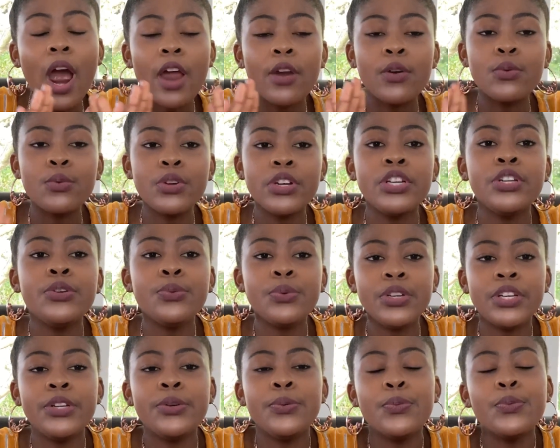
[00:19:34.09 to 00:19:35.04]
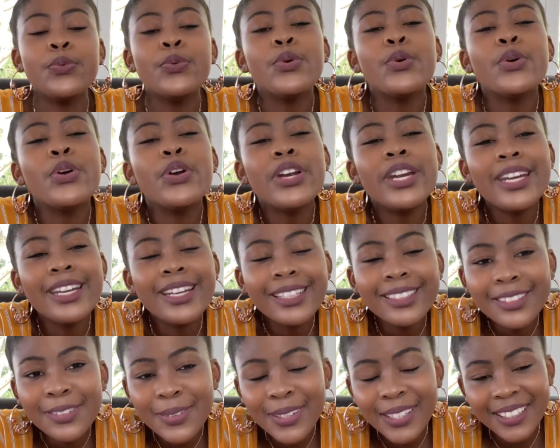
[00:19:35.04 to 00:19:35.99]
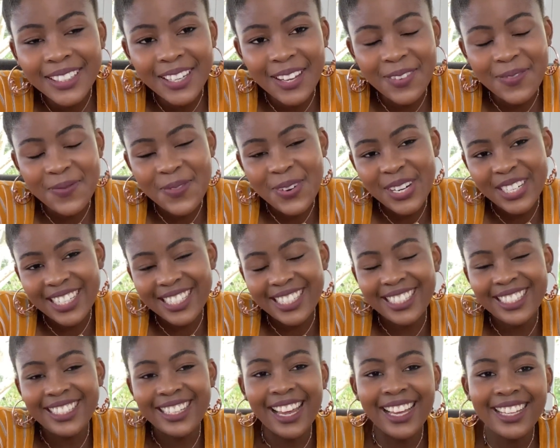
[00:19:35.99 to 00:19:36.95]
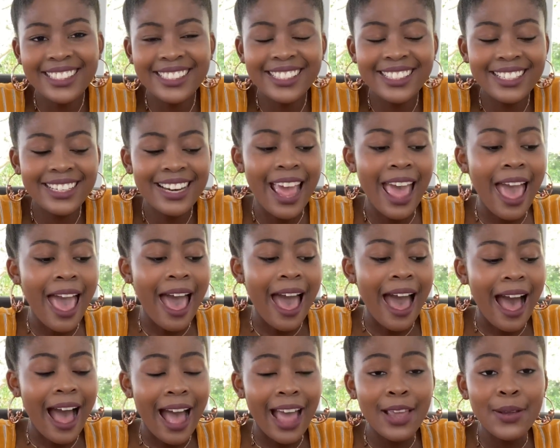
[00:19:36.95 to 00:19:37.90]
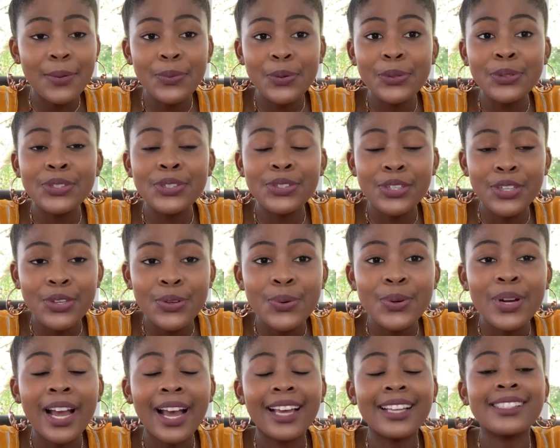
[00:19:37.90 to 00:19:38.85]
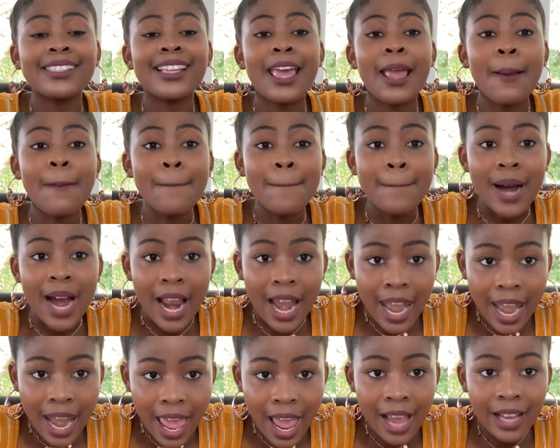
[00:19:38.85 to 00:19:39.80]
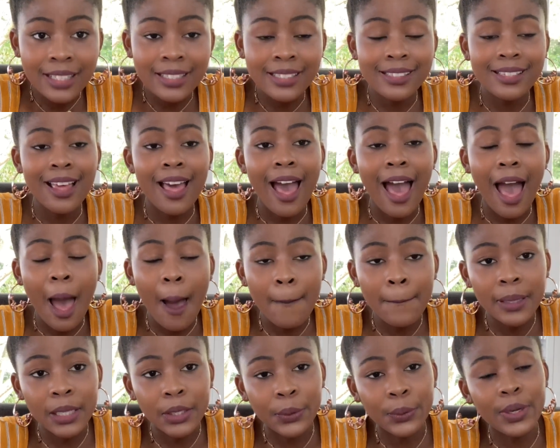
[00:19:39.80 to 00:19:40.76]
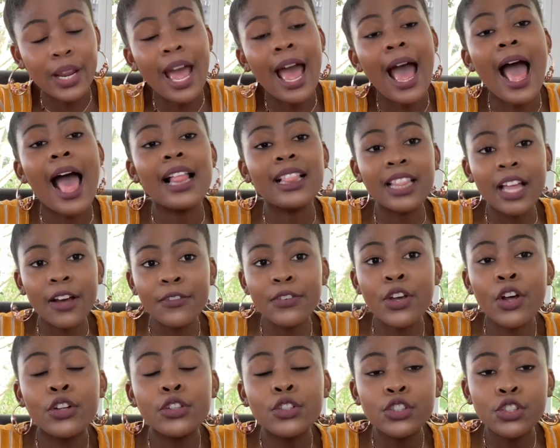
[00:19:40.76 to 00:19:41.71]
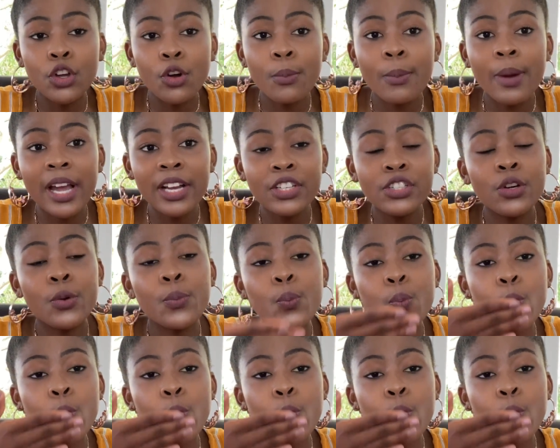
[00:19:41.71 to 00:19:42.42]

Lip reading: I really appreciate it. I will see you guys in my next upload. I love you all so much.